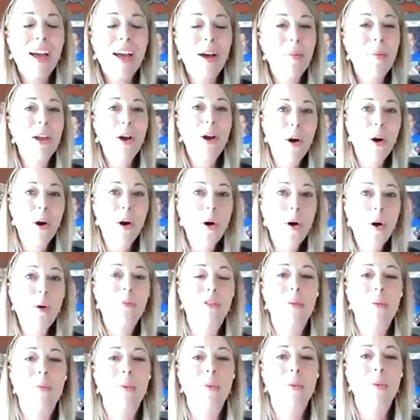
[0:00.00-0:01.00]
coming home
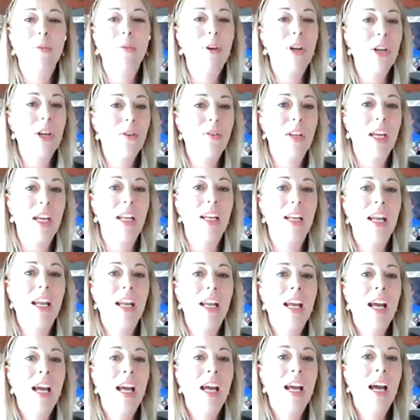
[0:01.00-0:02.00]
from
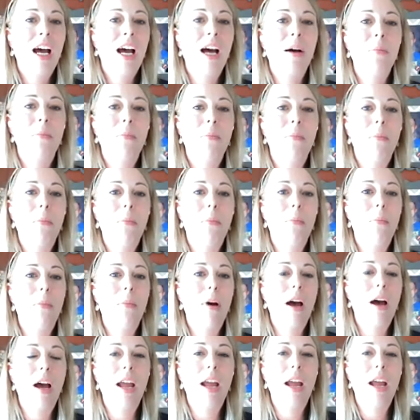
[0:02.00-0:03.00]
reunion. Um,
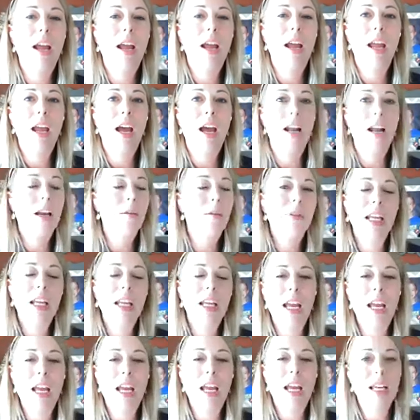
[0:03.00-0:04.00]
I had a
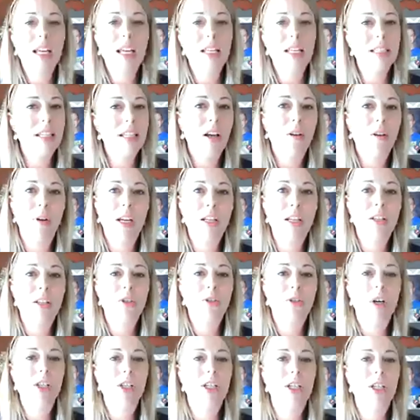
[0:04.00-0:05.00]
complete ACL
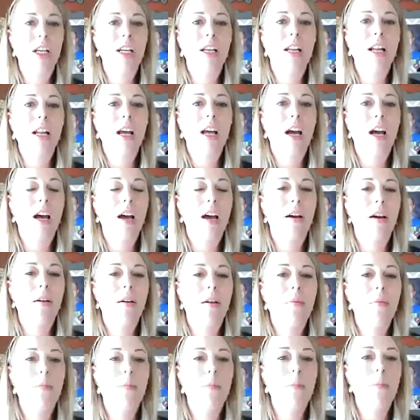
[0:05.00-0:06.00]
reconstruction.
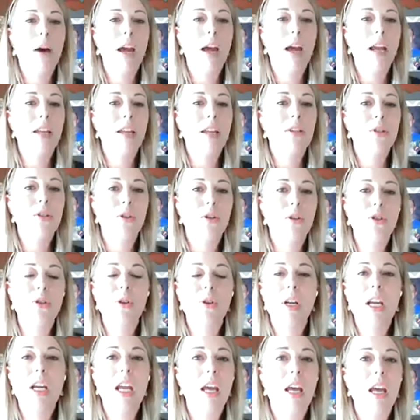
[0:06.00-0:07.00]
Uh, my
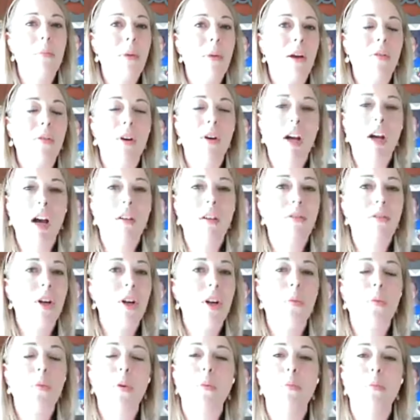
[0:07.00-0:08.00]
surgery and my
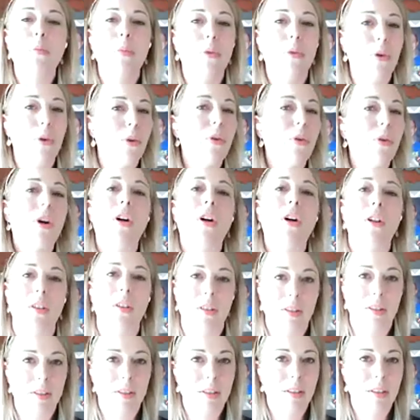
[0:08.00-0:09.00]
recovery were
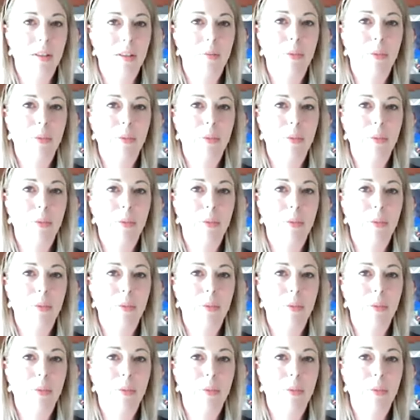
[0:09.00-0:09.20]
brutal,